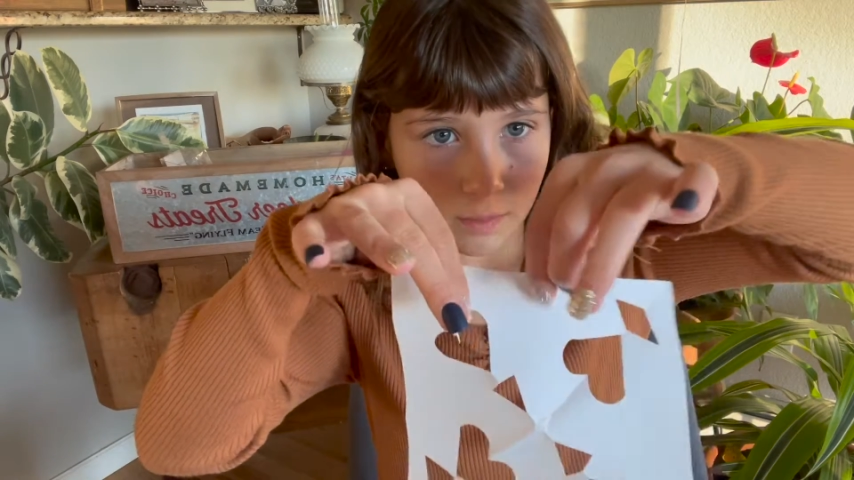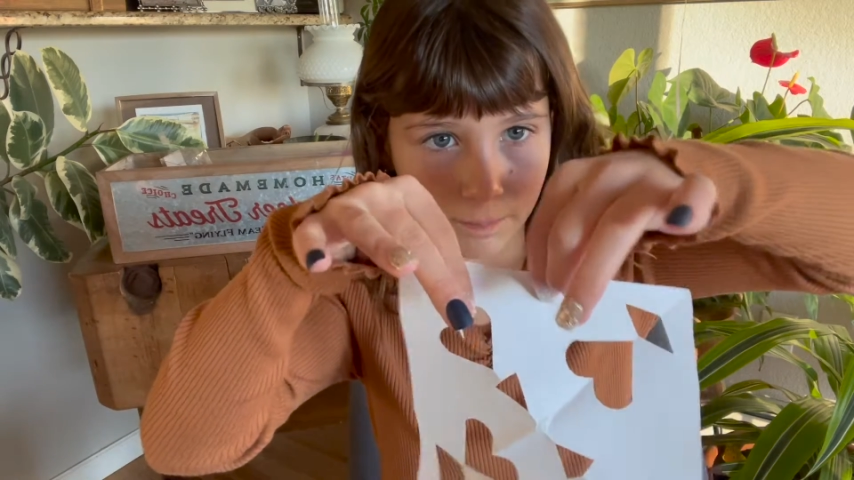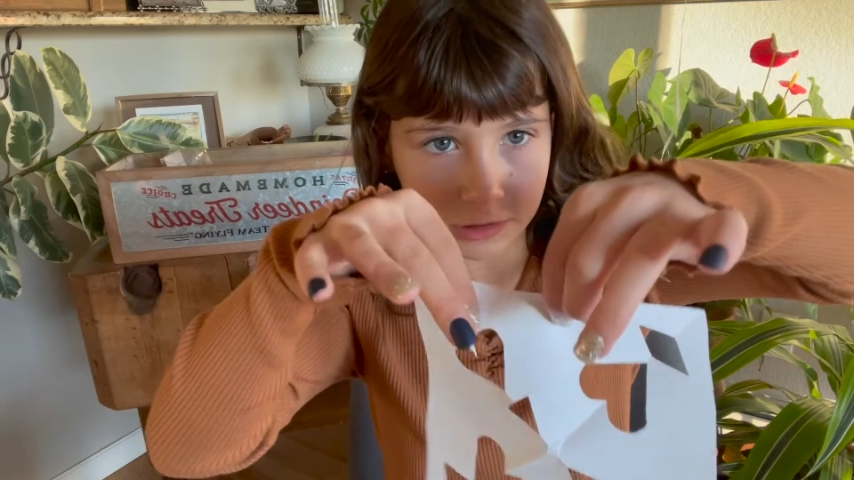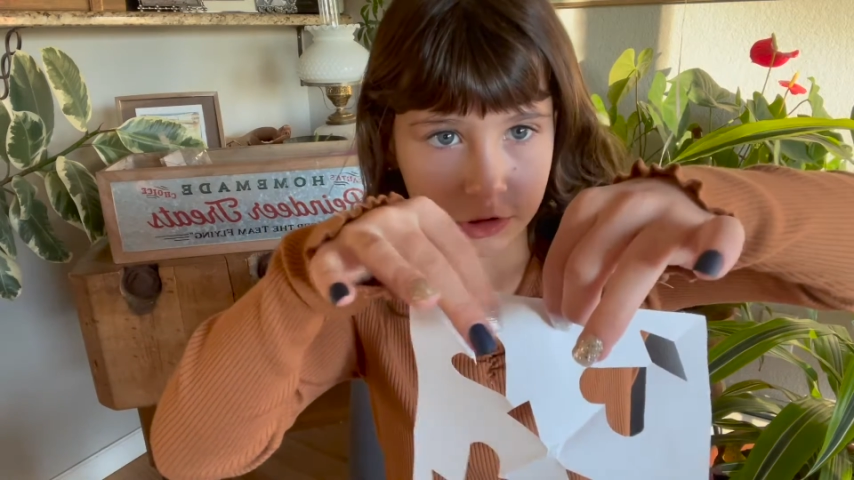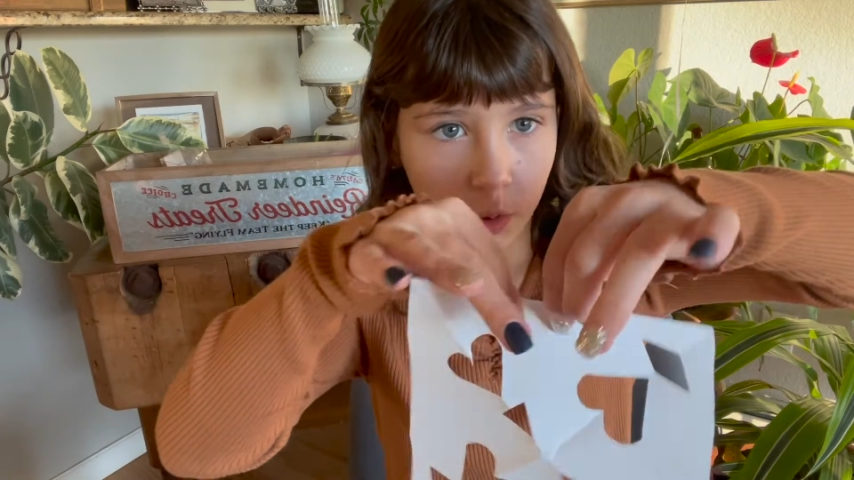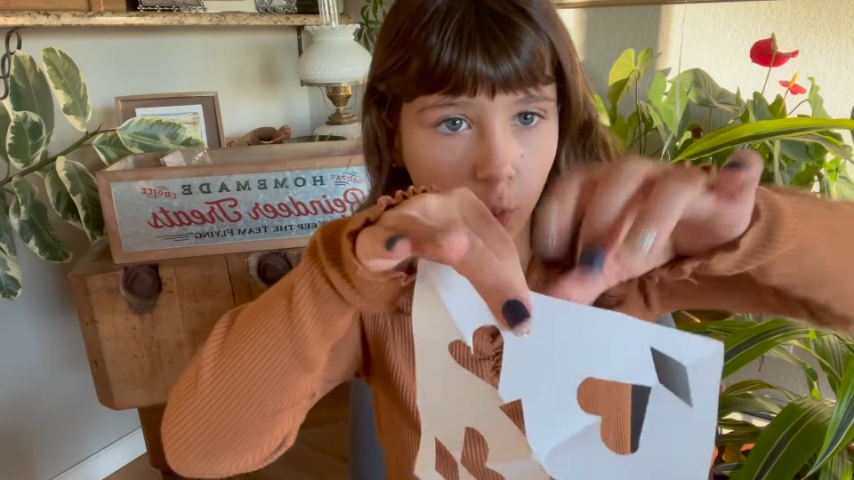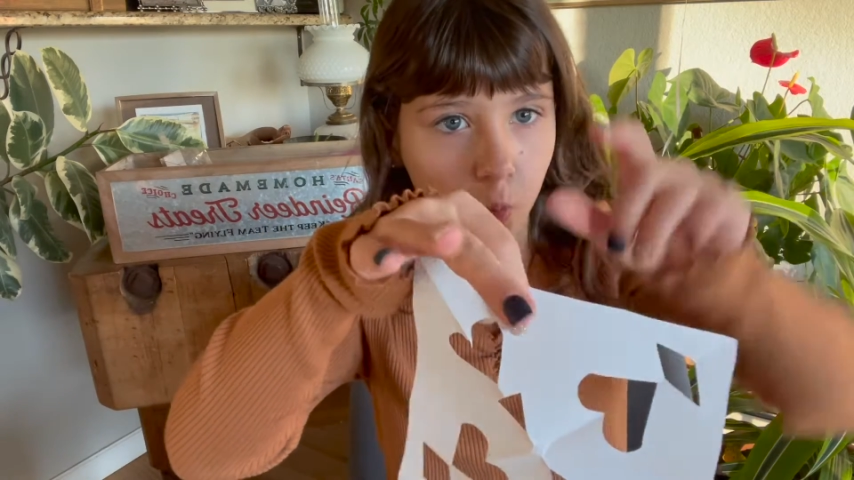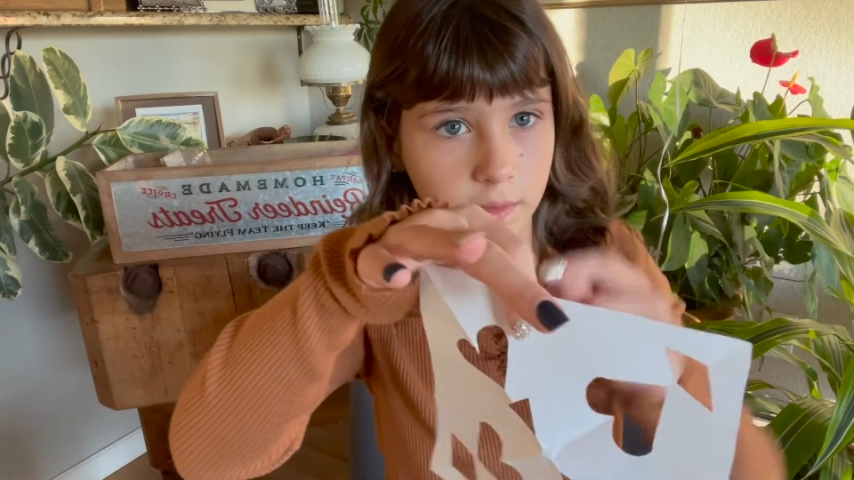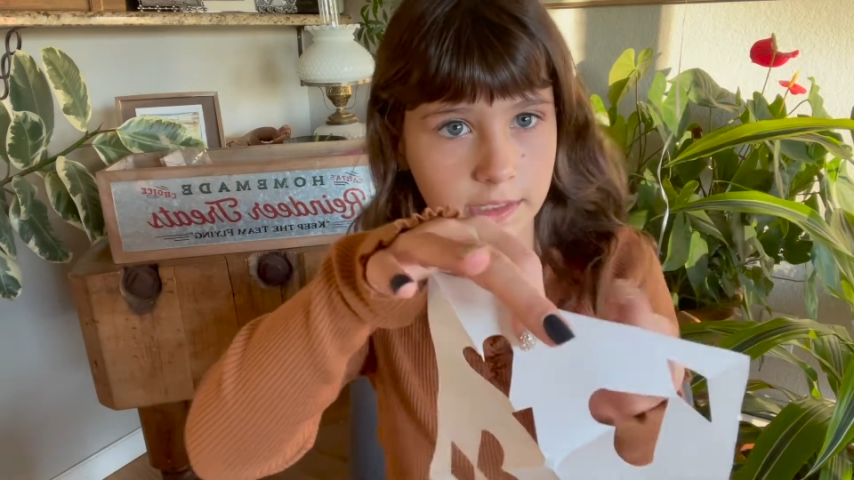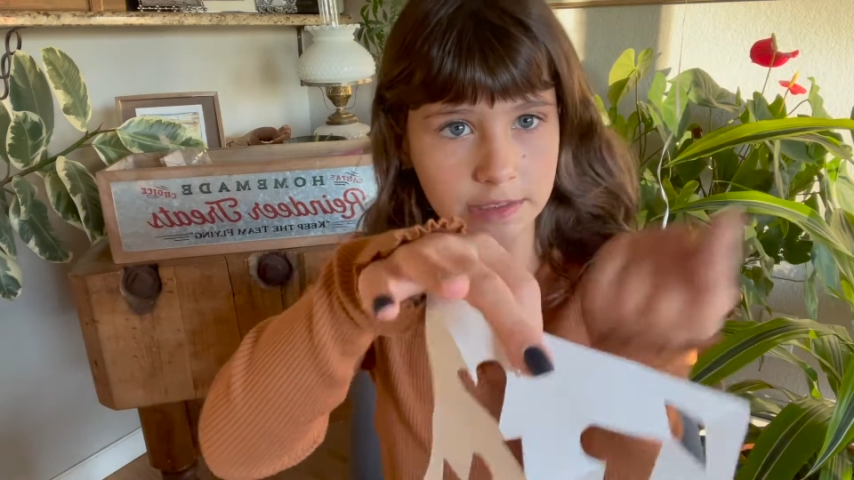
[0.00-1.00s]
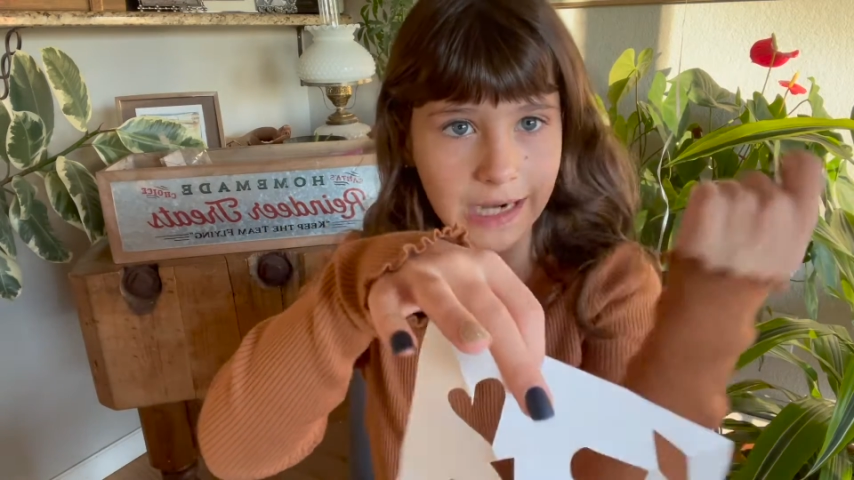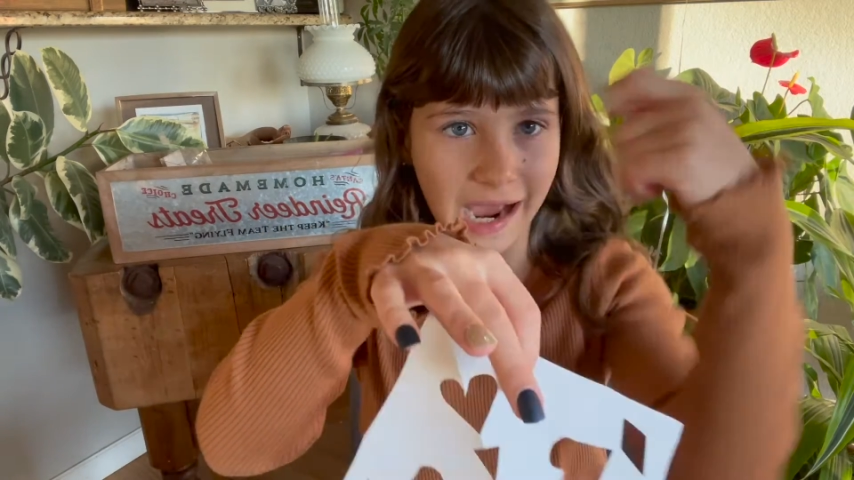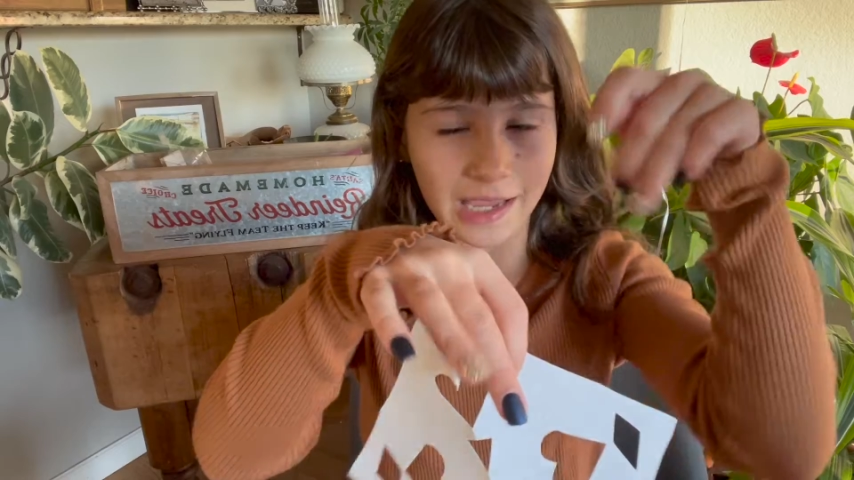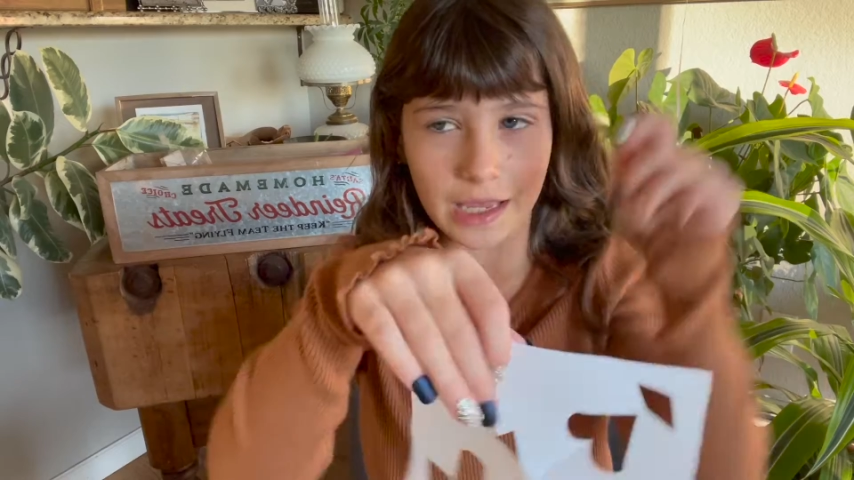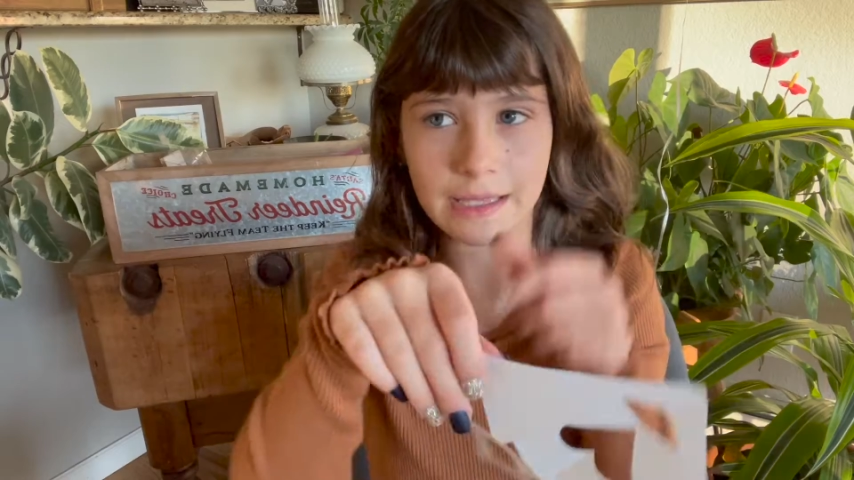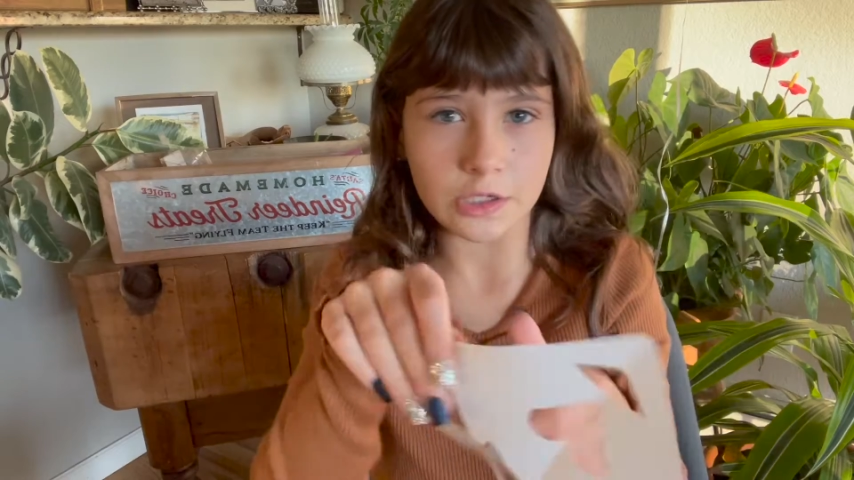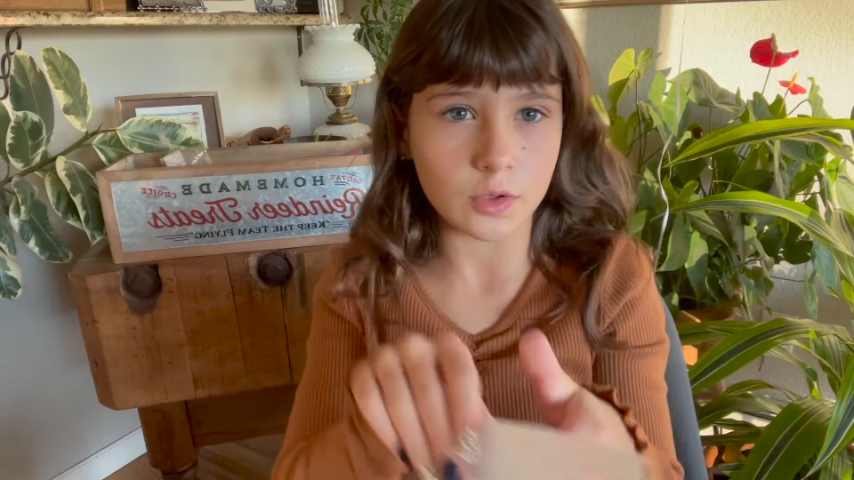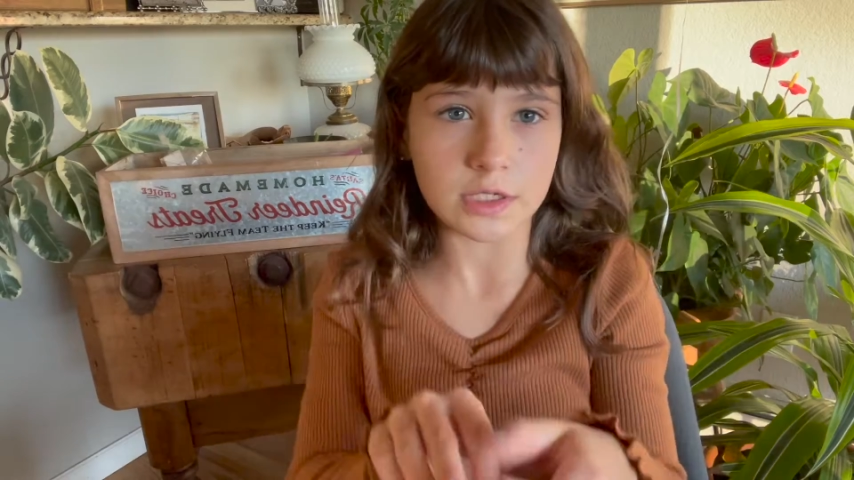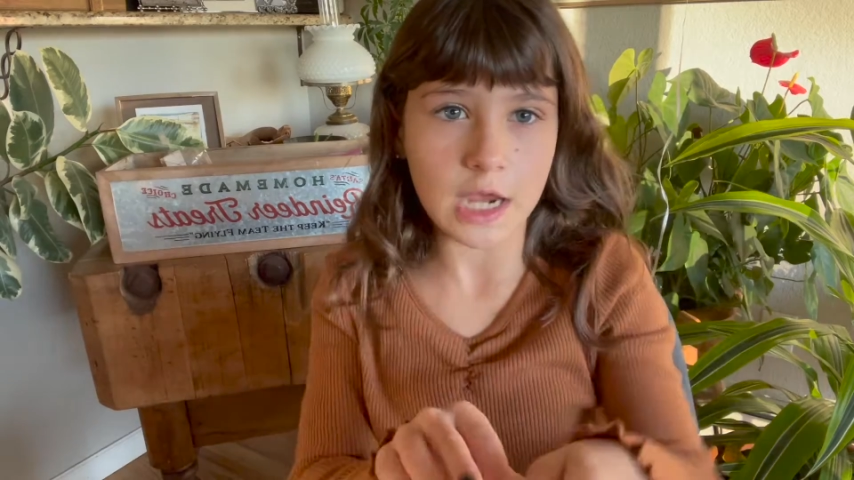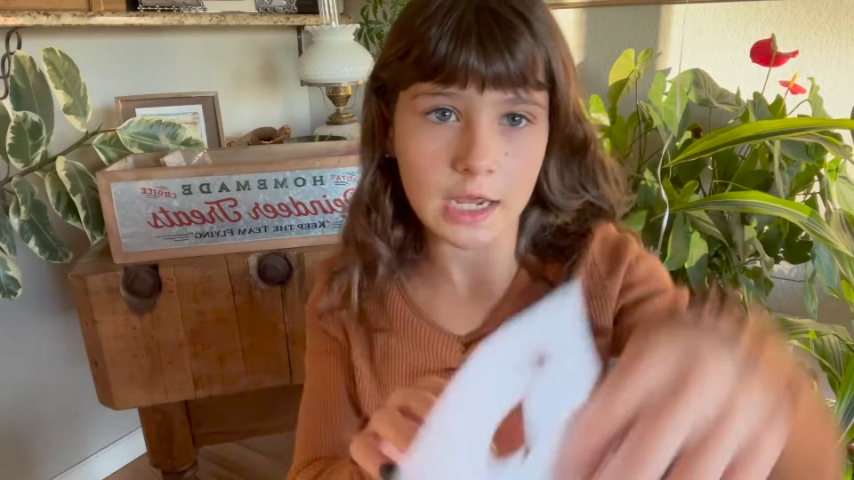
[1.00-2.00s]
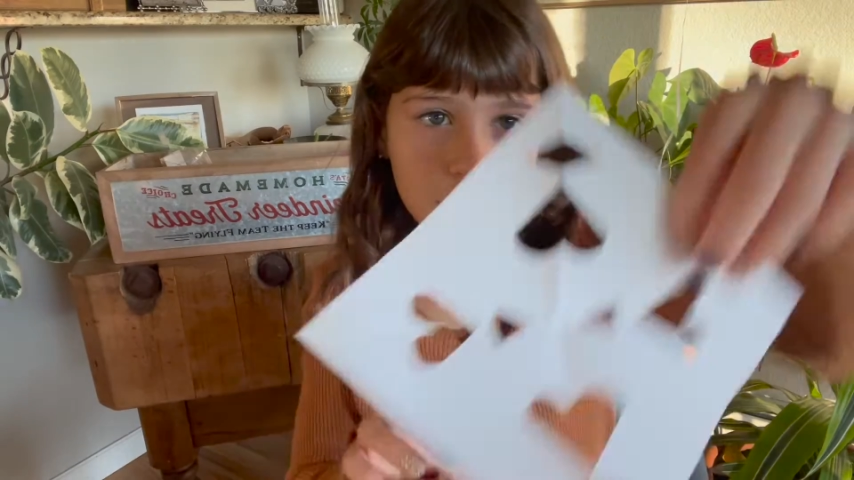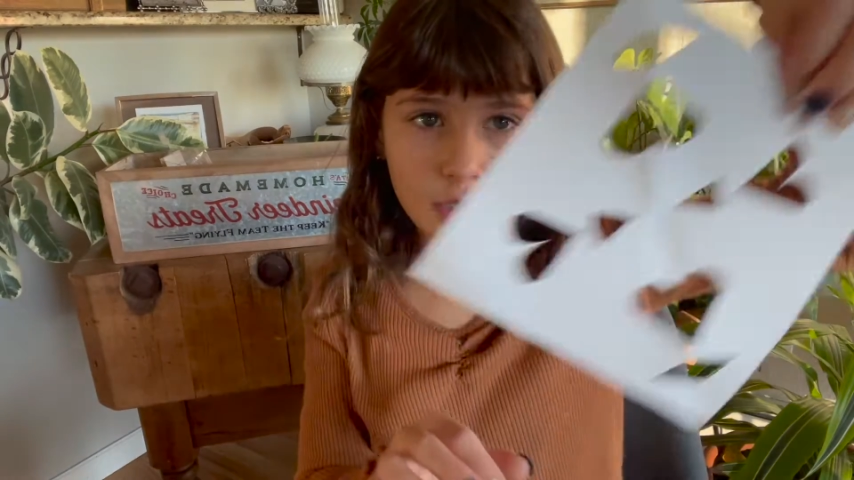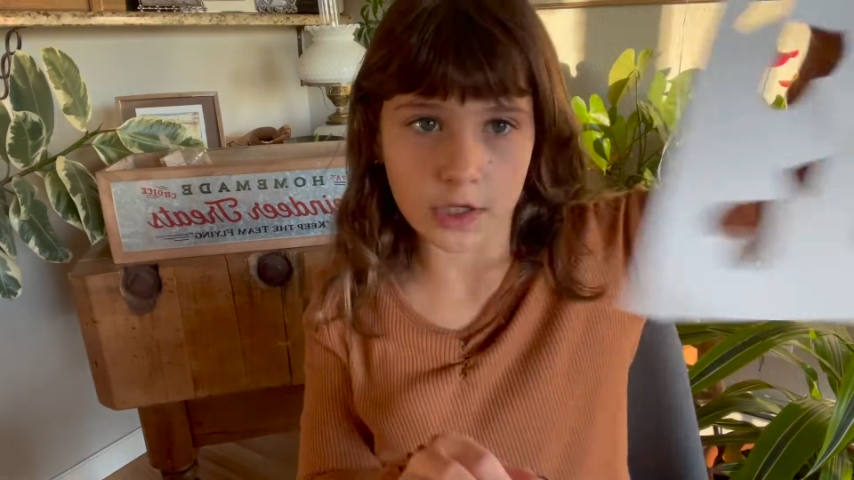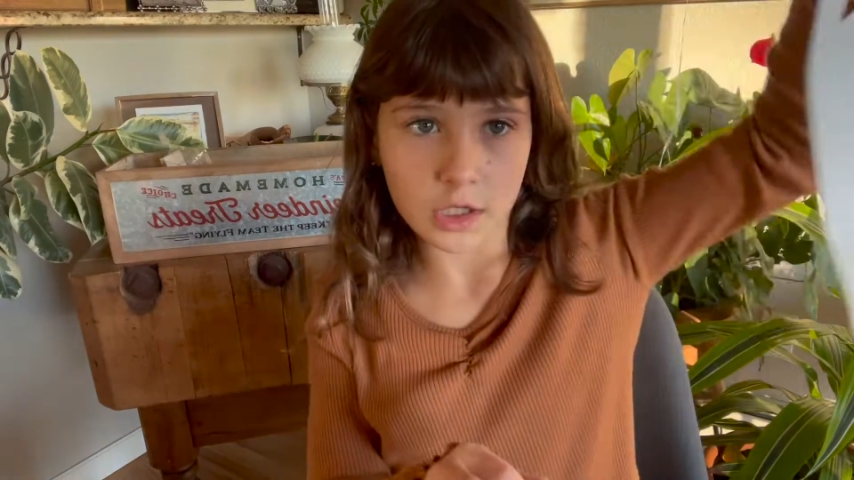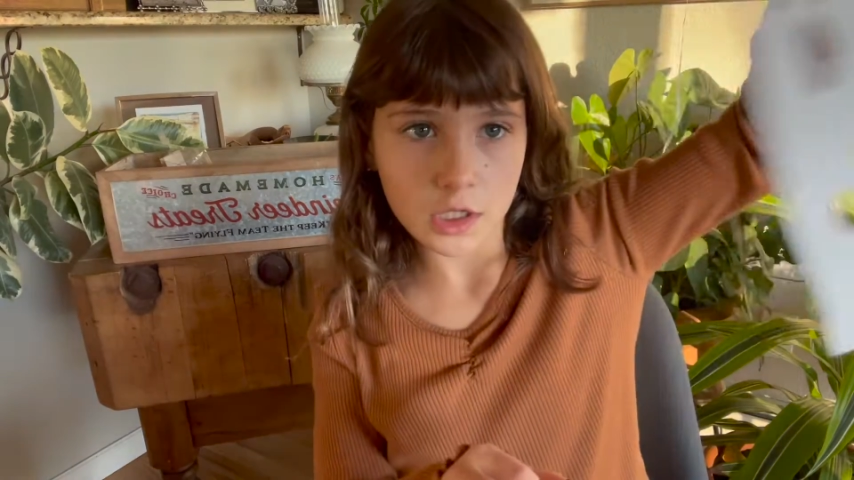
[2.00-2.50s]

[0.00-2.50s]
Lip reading: punch a hole and then tie it, and you can tie it to like